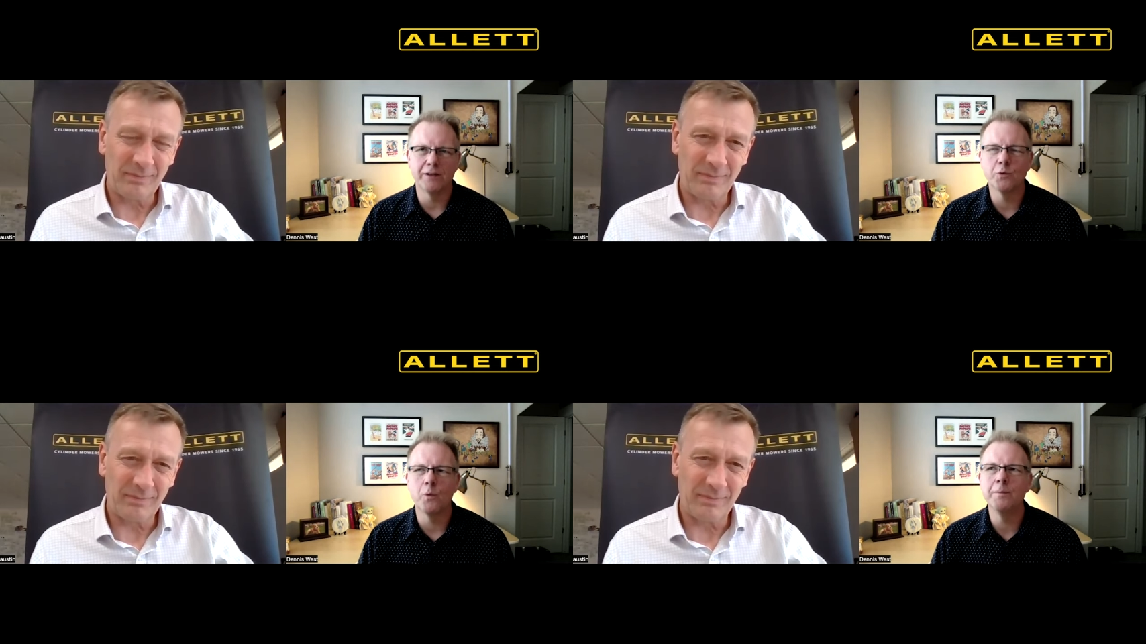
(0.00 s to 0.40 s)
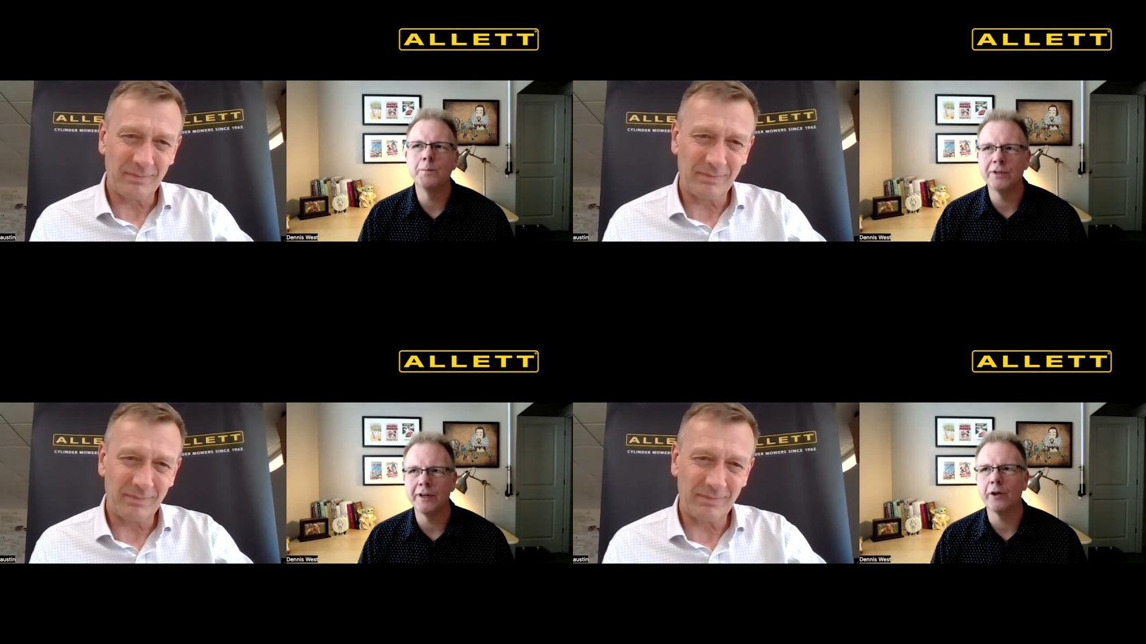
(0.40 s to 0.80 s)
Speaker 1: There's one
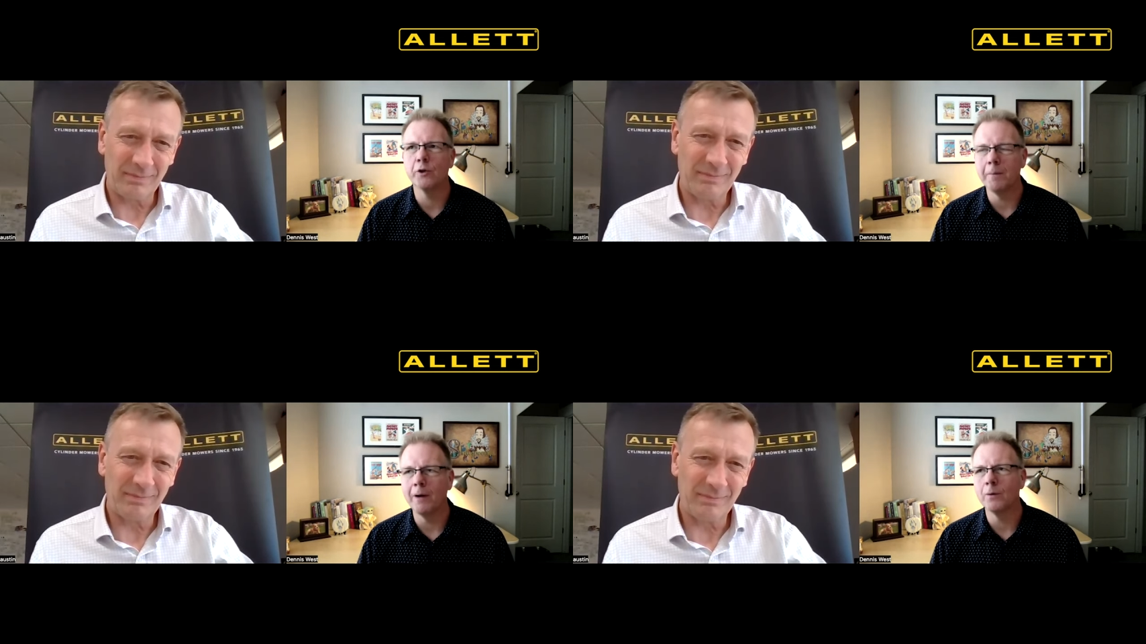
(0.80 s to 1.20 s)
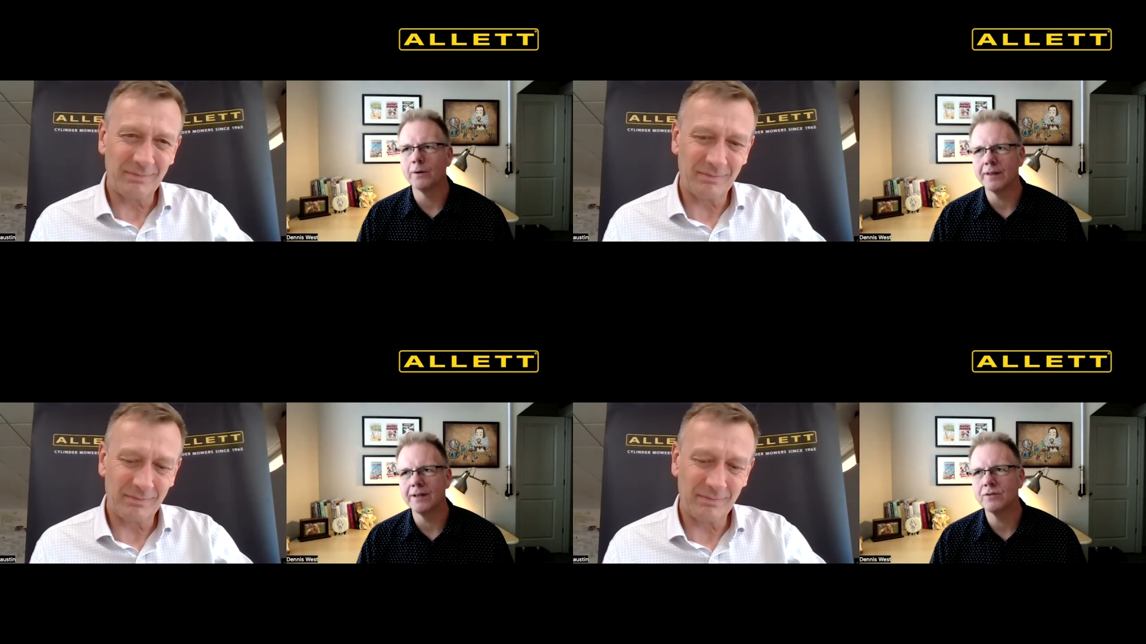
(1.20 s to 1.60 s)
particular
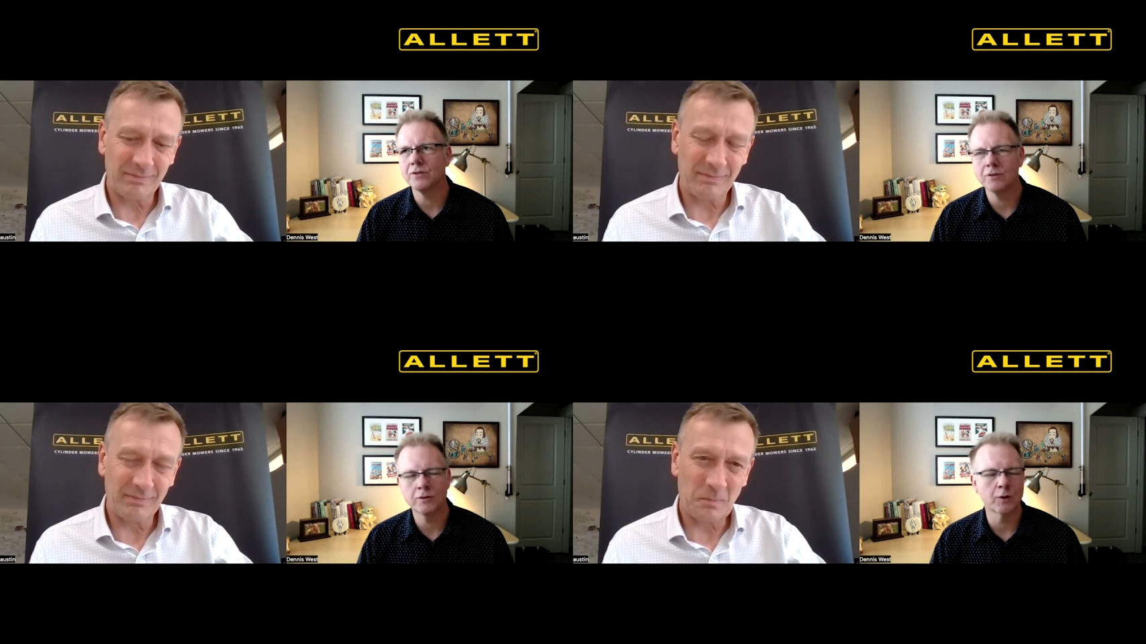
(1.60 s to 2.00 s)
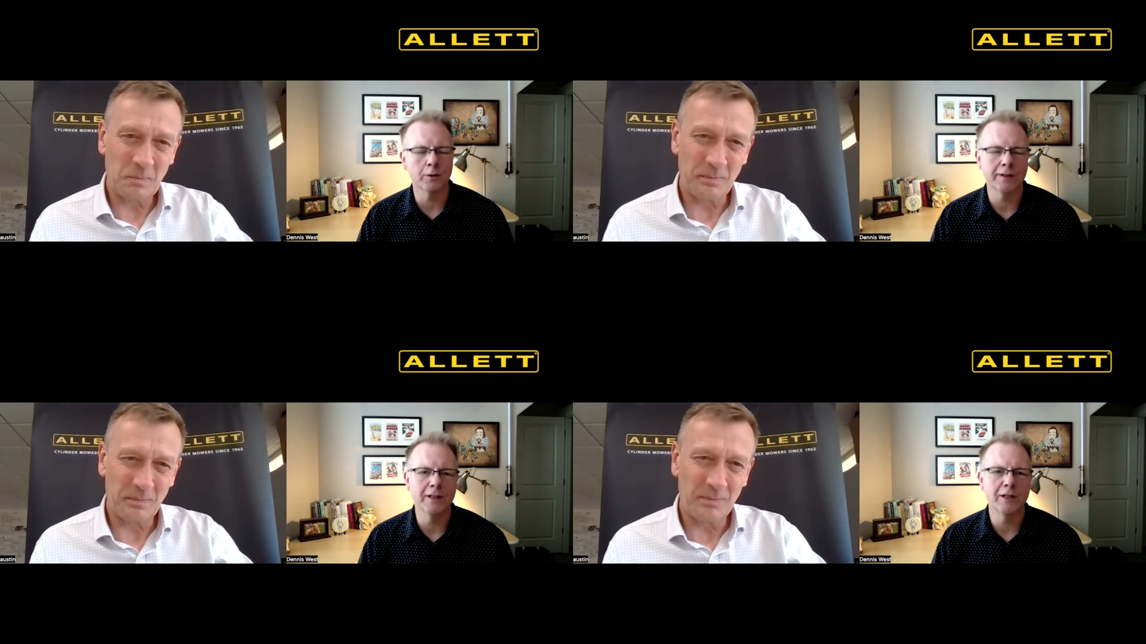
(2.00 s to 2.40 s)
mower that's
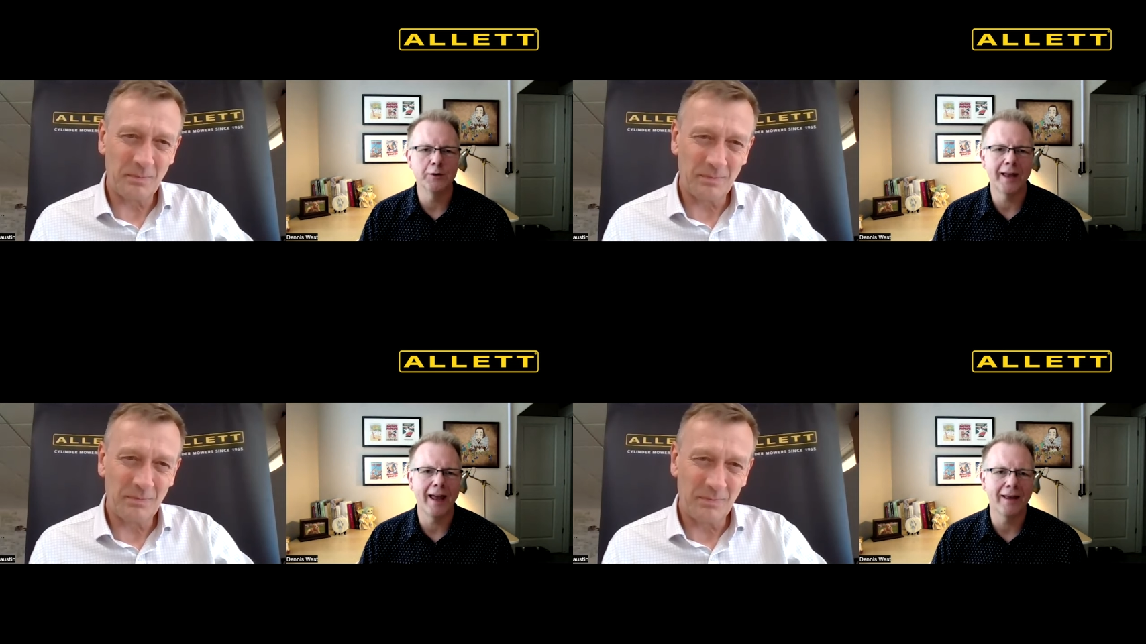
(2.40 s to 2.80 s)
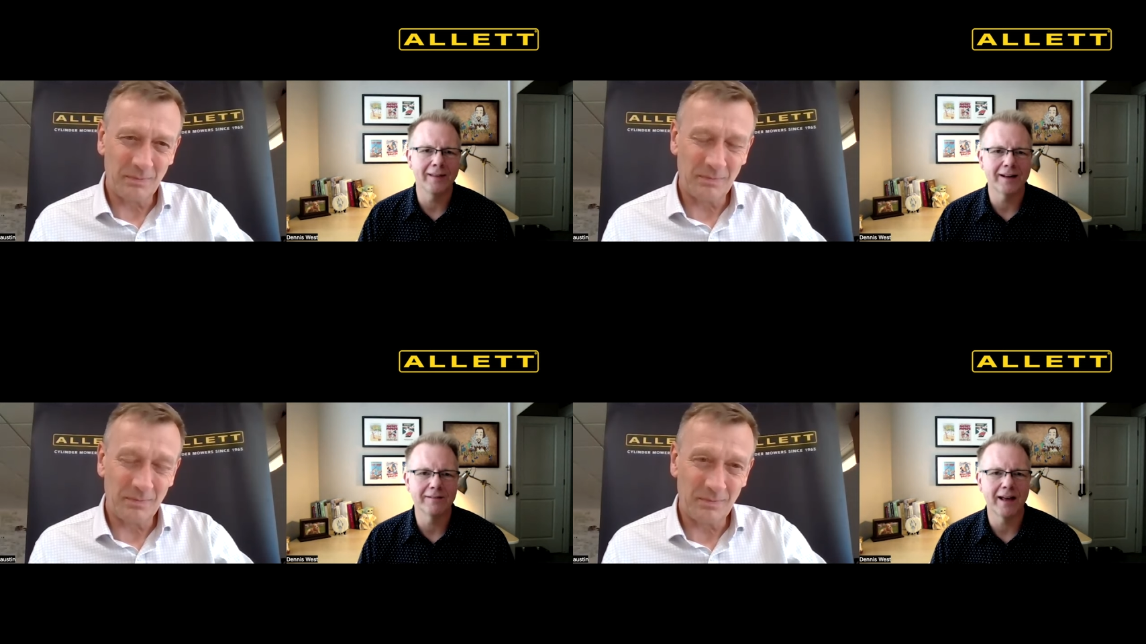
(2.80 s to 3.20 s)
sold in the UK
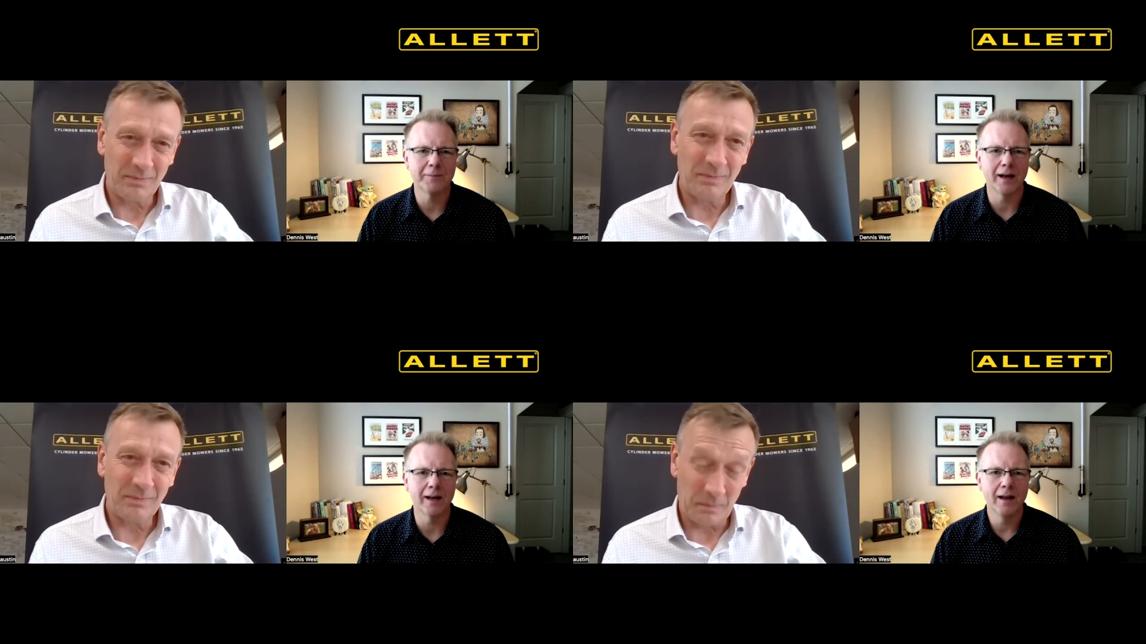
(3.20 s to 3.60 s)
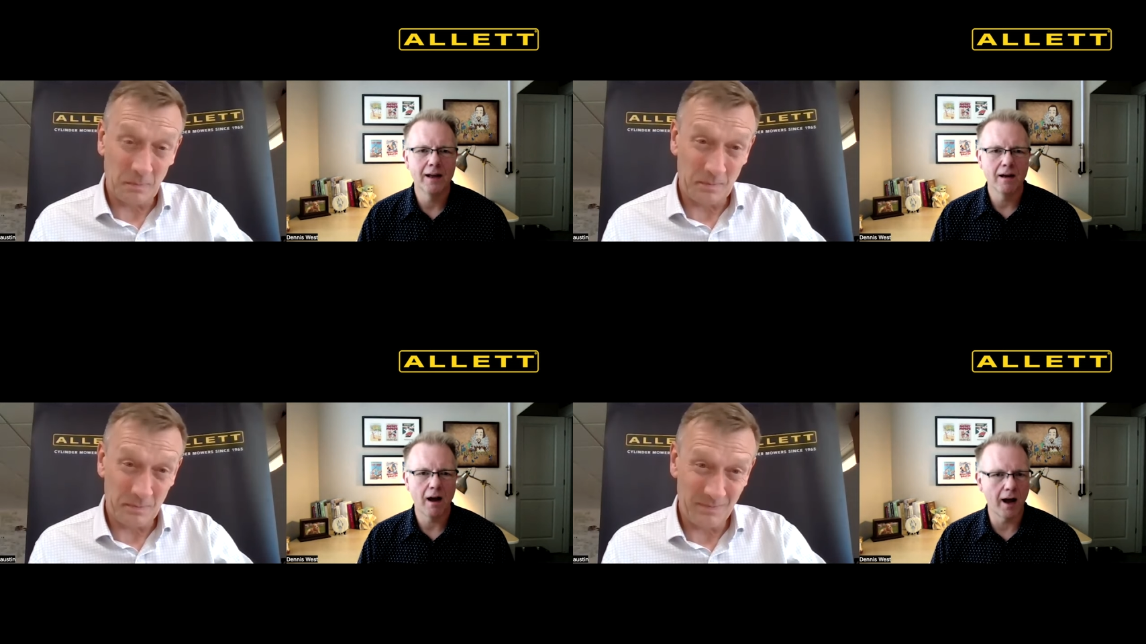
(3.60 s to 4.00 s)
that I've had my
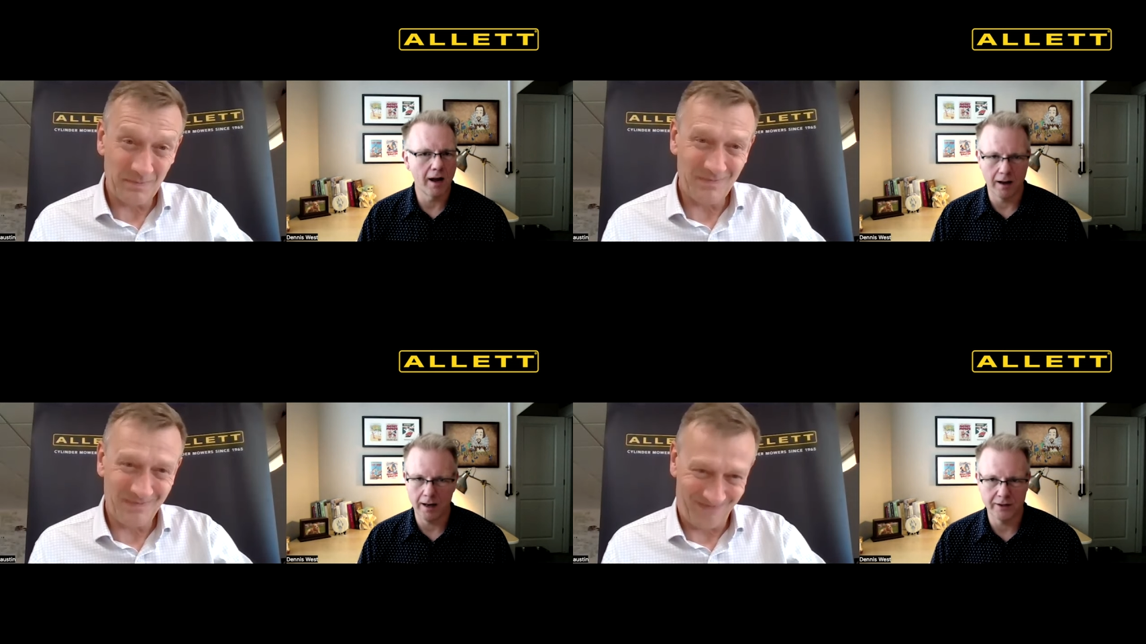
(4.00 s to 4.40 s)
eye on.